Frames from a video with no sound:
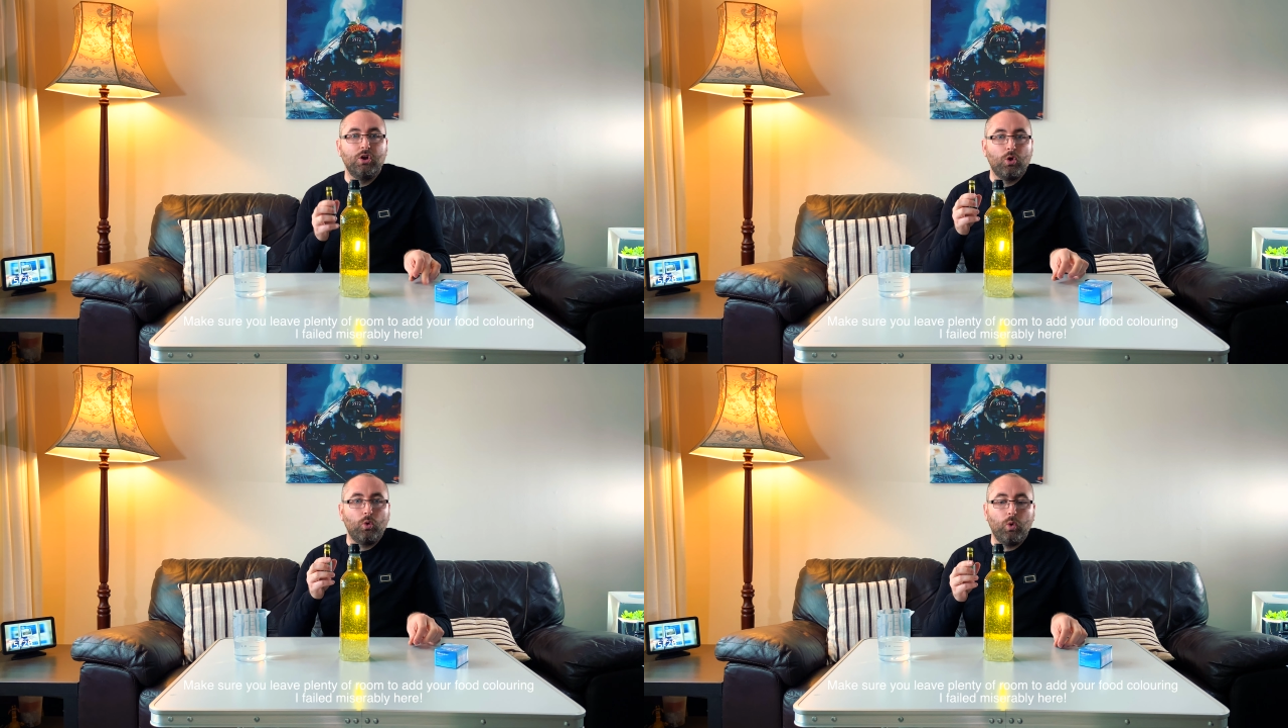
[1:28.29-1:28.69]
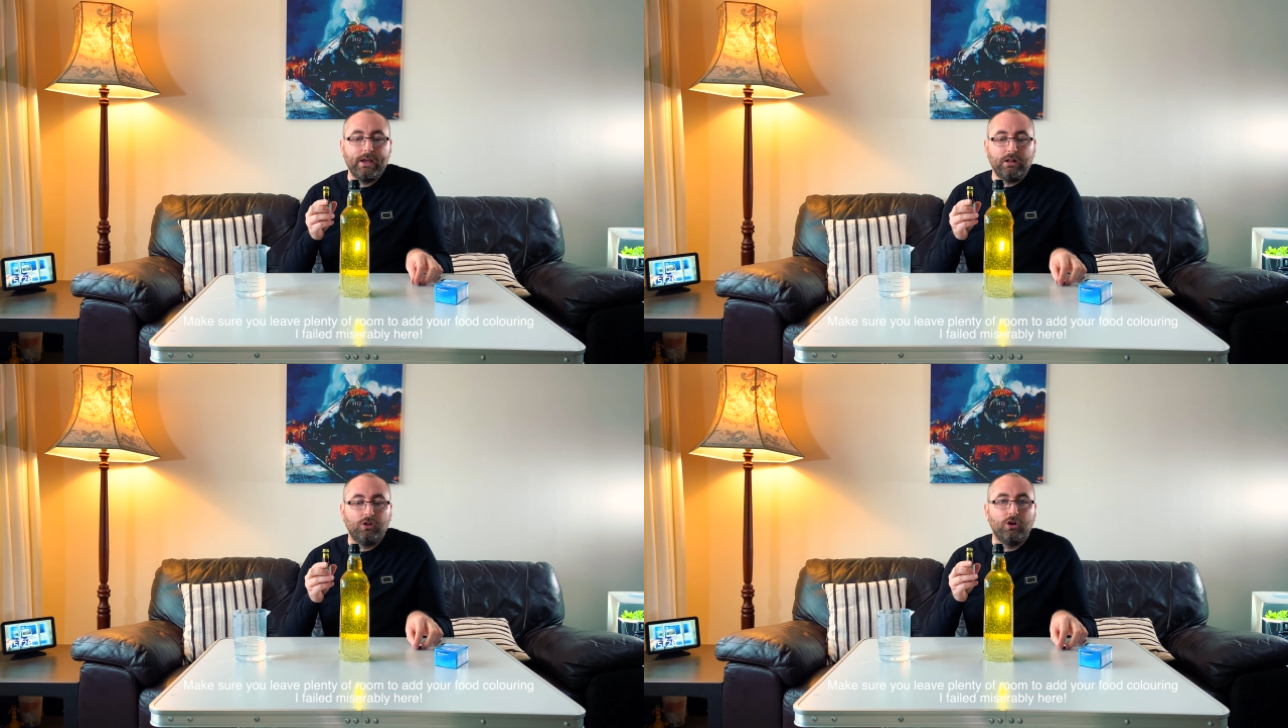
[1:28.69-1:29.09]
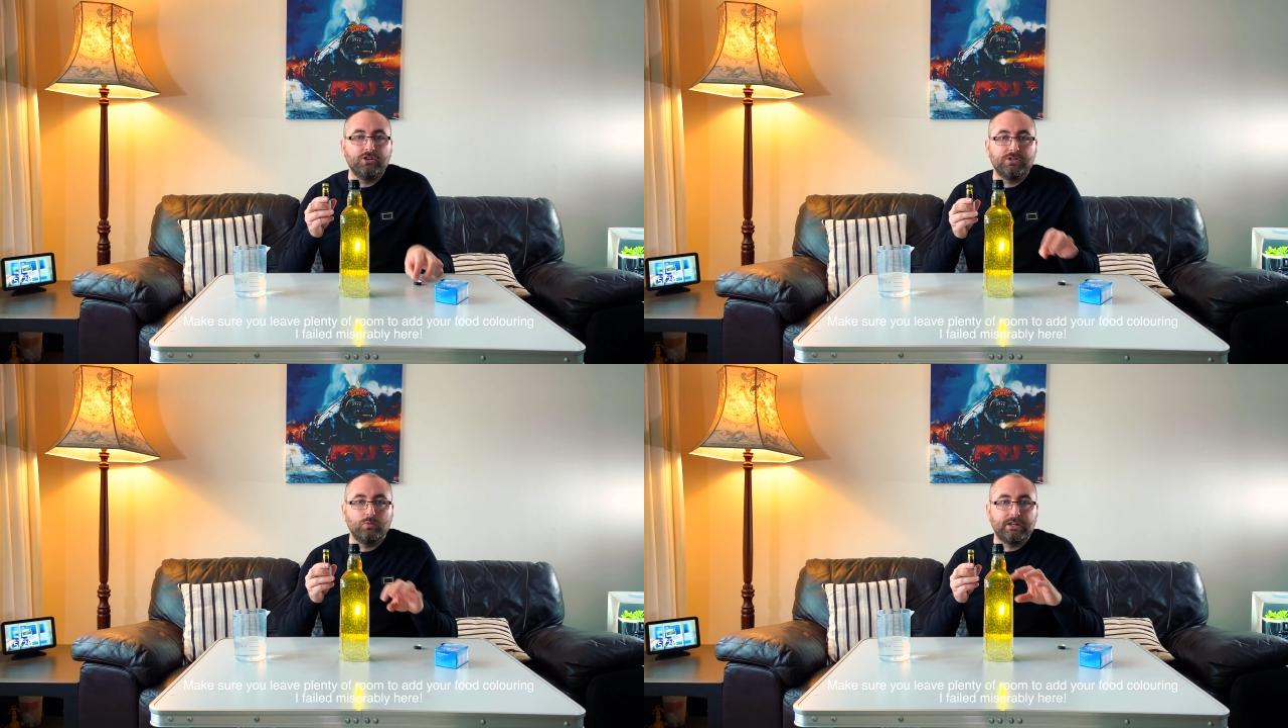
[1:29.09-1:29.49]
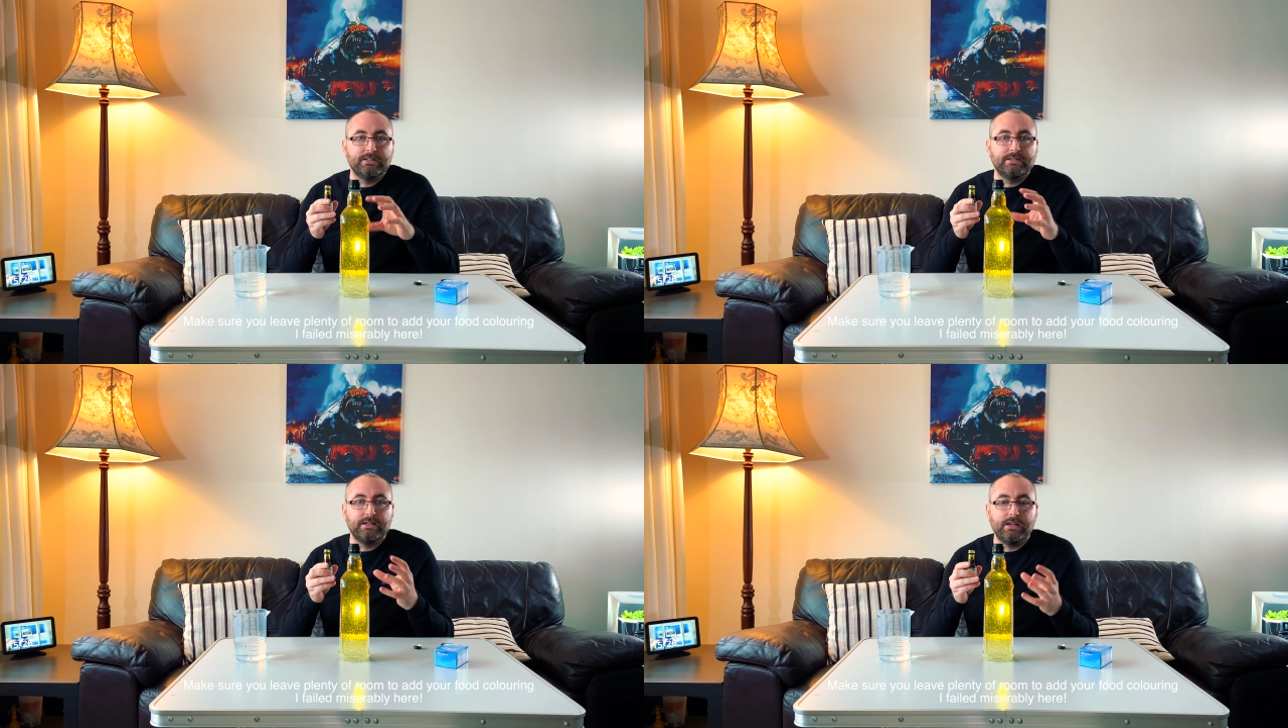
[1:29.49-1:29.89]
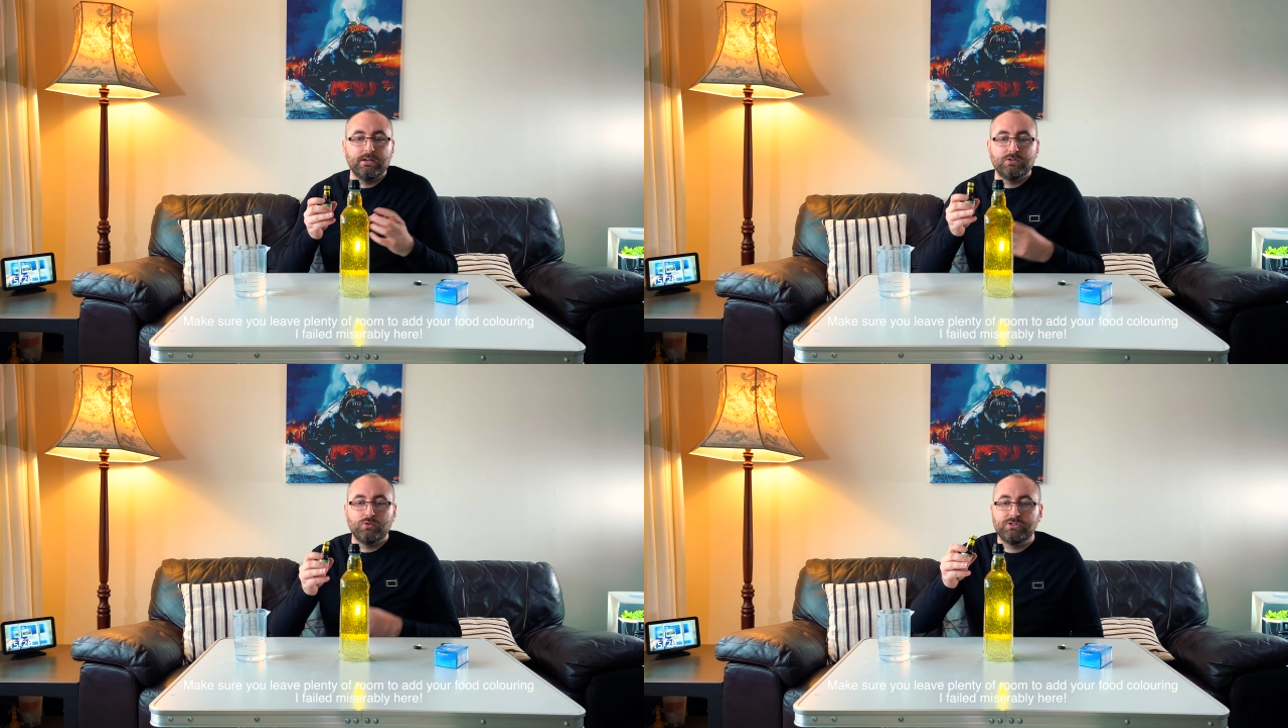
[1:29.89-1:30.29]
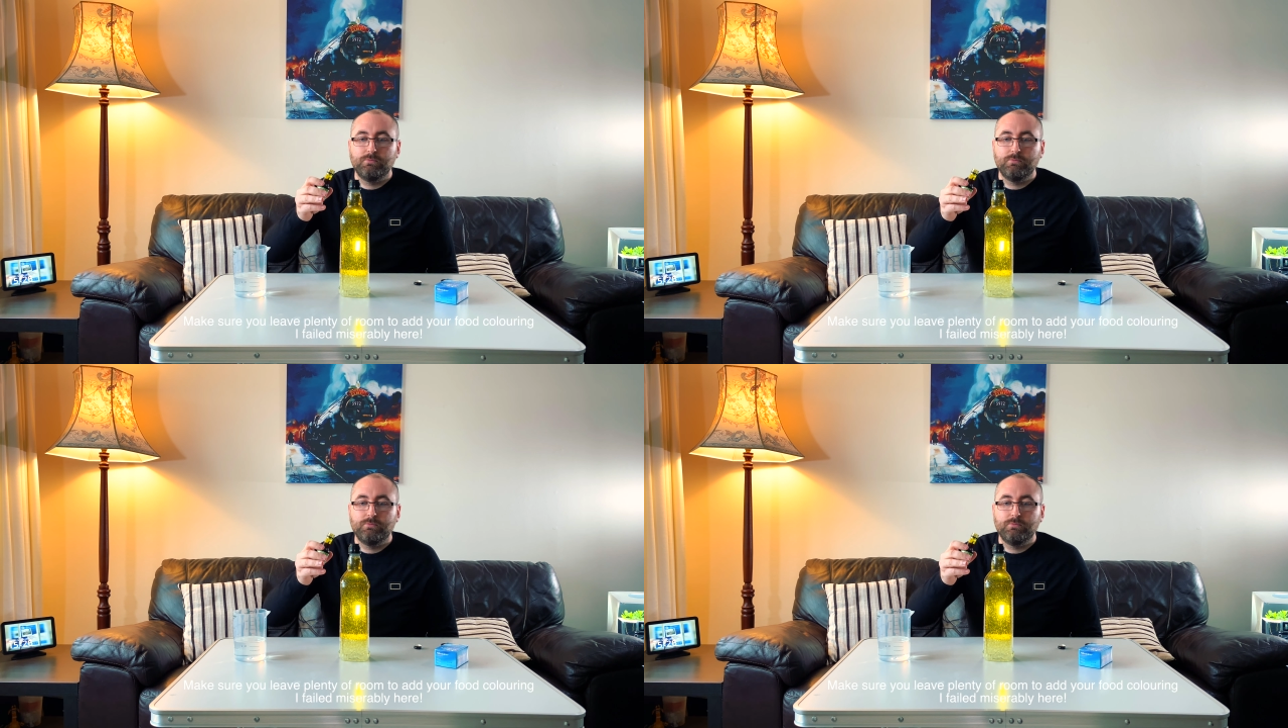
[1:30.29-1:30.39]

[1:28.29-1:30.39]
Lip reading: quite a lot so that we can see this awesome